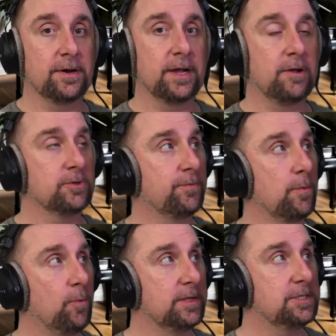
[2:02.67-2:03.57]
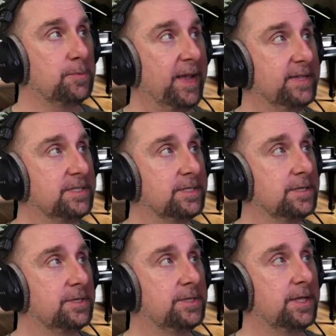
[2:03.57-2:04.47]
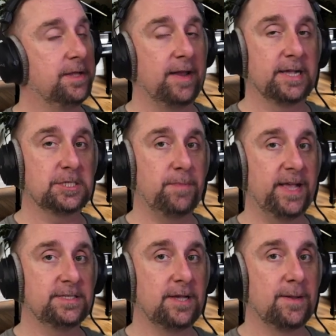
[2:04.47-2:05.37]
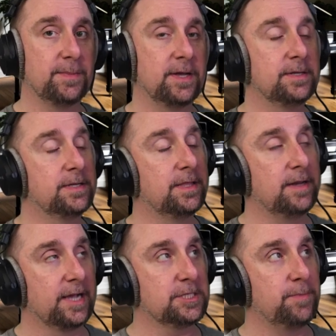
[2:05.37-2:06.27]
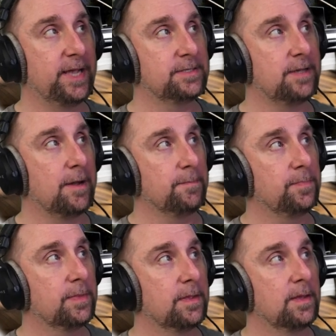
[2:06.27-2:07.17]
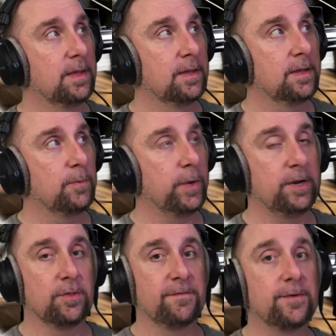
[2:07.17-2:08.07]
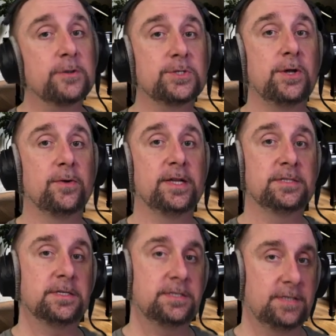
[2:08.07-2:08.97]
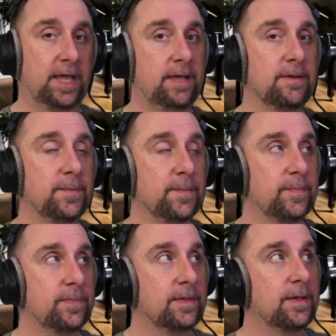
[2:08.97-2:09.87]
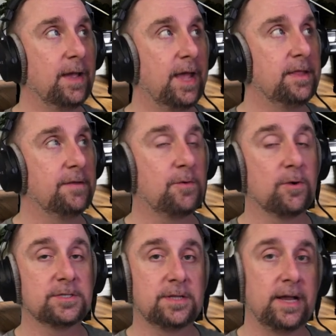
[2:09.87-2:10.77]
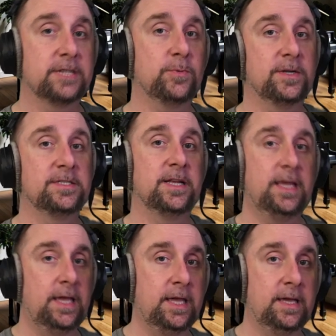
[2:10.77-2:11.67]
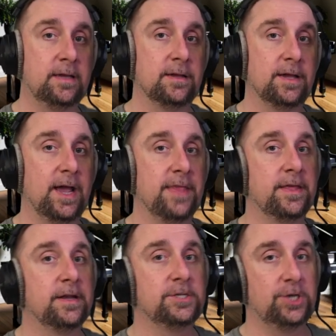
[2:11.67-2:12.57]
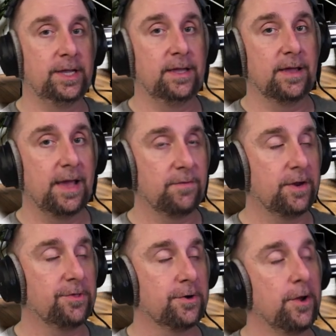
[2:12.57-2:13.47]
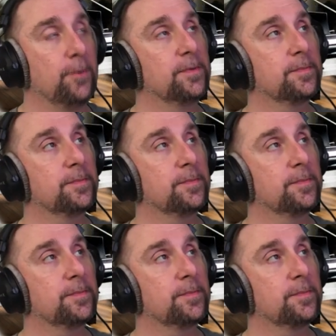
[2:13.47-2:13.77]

It goes from one space to the next space up to the next space up. We know the first note is a C, and then, of course, the next one is an E, and then a G, every other note.